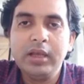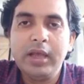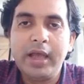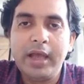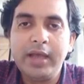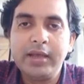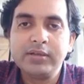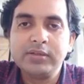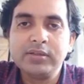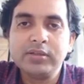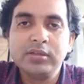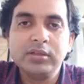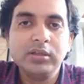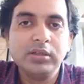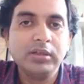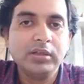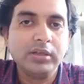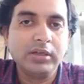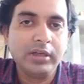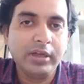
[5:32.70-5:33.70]
and
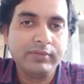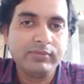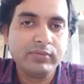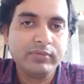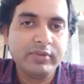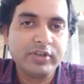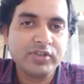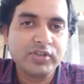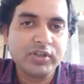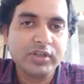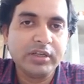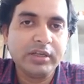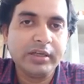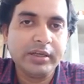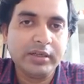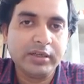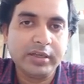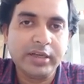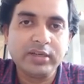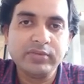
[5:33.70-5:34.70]
left ventricle
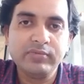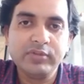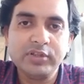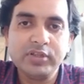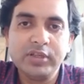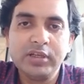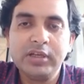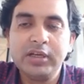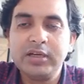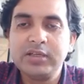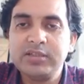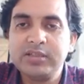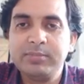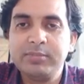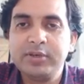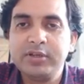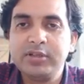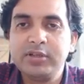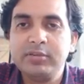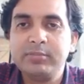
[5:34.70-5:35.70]
and right ventricle are
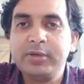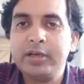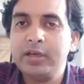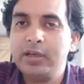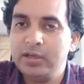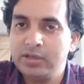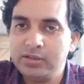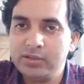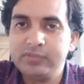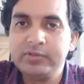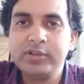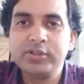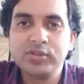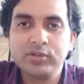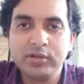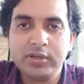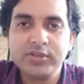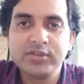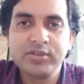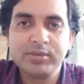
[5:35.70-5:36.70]
separated by
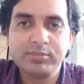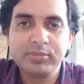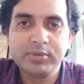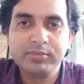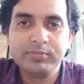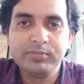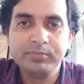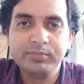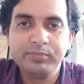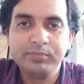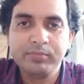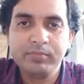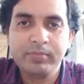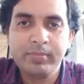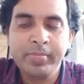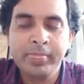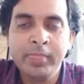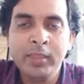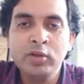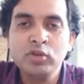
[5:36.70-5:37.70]
interventricular septum.
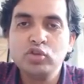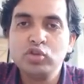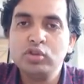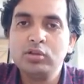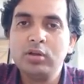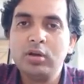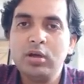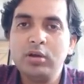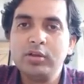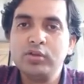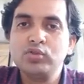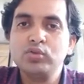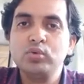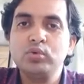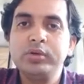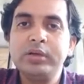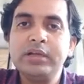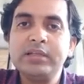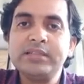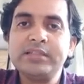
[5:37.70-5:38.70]
So the
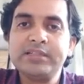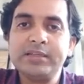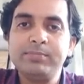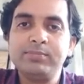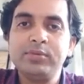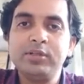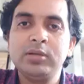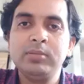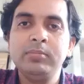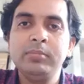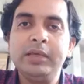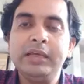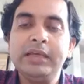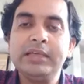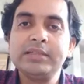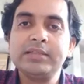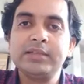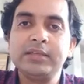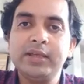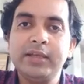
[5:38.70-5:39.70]
longitudinal septum
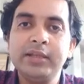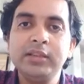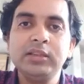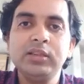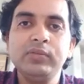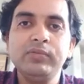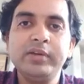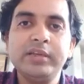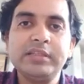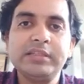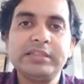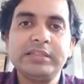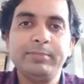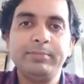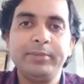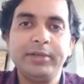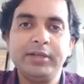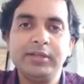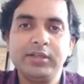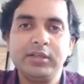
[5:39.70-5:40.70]
is lengthwise
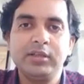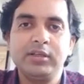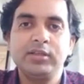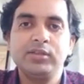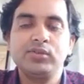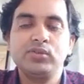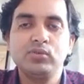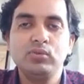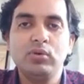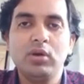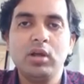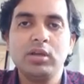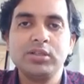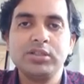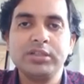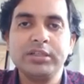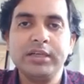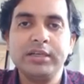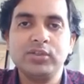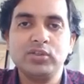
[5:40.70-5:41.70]
separating two
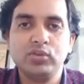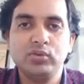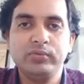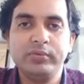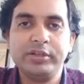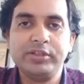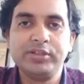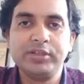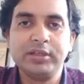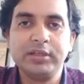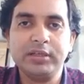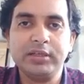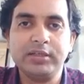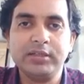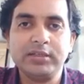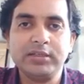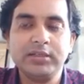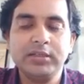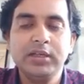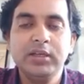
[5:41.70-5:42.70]
atria and two
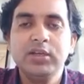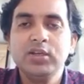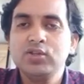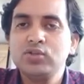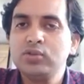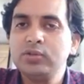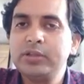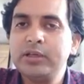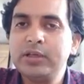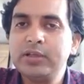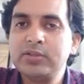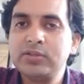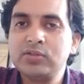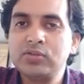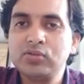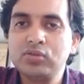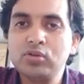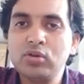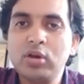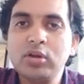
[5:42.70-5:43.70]
ventricles. So there is
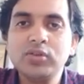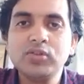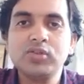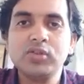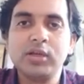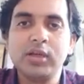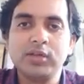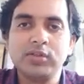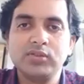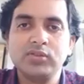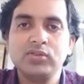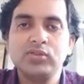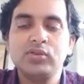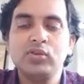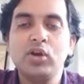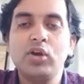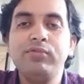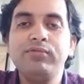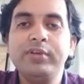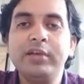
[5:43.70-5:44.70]
not chance
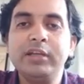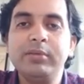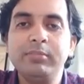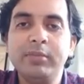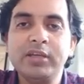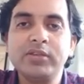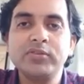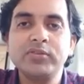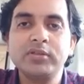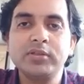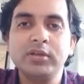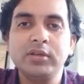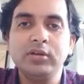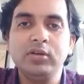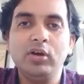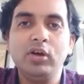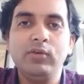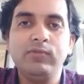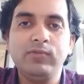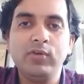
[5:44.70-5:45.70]
of any
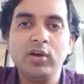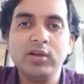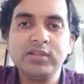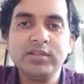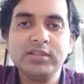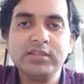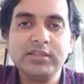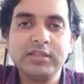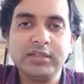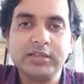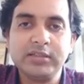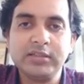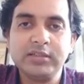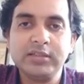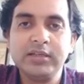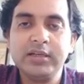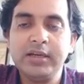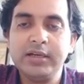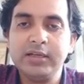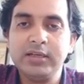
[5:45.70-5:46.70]
mixture of
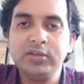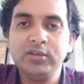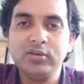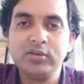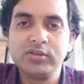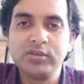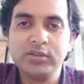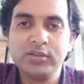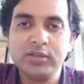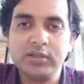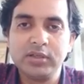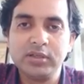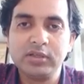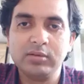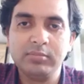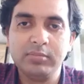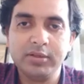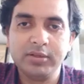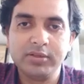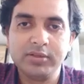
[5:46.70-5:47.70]
oxygenated and
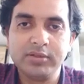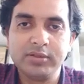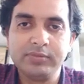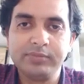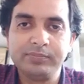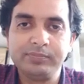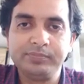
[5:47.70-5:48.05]
deoxygenated blood.